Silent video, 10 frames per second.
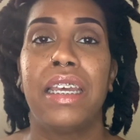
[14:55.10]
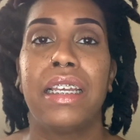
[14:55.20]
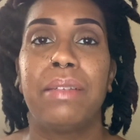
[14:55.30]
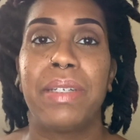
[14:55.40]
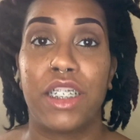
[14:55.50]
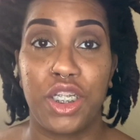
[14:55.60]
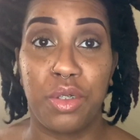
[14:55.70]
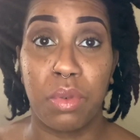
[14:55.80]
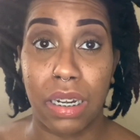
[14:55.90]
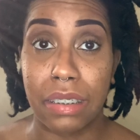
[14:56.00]
because you
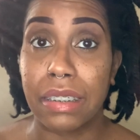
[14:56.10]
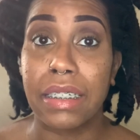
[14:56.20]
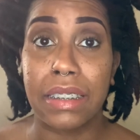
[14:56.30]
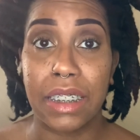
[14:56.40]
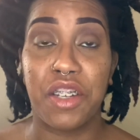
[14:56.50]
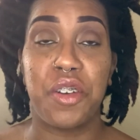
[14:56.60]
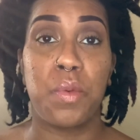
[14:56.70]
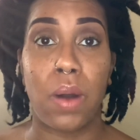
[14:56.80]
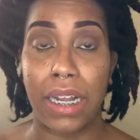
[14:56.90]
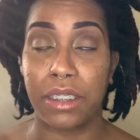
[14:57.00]
wanted to continue to
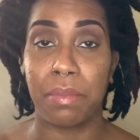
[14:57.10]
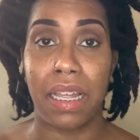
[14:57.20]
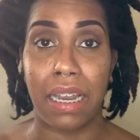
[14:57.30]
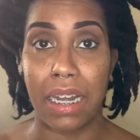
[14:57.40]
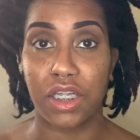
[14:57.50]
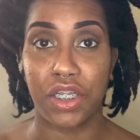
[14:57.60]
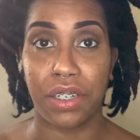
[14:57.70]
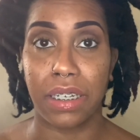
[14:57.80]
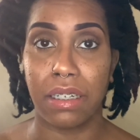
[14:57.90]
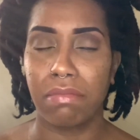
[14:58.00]
watch my lock
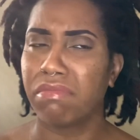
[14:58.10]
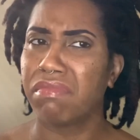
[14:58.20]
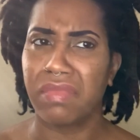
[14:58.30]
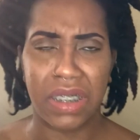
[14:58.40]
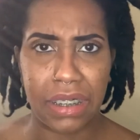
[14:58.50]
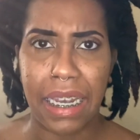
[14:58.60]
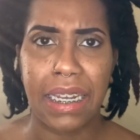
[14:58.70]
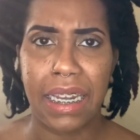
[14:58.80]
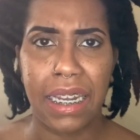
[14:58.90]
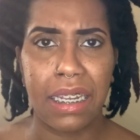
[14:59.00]
journey. Stay
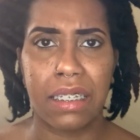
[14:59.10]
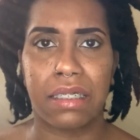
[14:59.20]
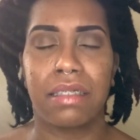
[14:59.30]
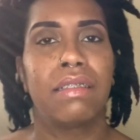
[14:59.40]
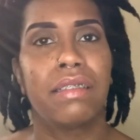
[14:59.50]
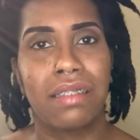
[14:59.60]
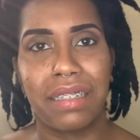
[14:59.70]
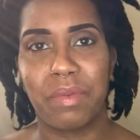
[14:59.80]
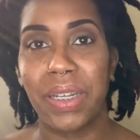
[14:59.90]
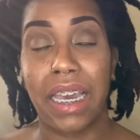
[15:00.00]
here.
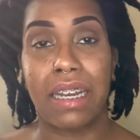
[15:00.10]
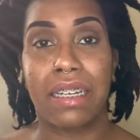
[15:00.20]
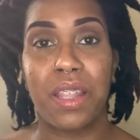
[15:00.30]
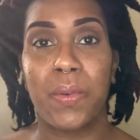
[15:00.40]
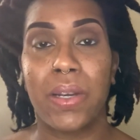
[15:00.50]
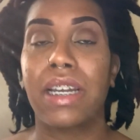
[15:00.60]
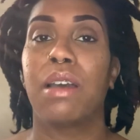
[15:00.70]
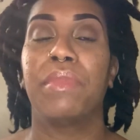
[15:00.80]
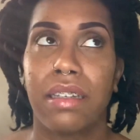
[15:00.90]
We got another one coming.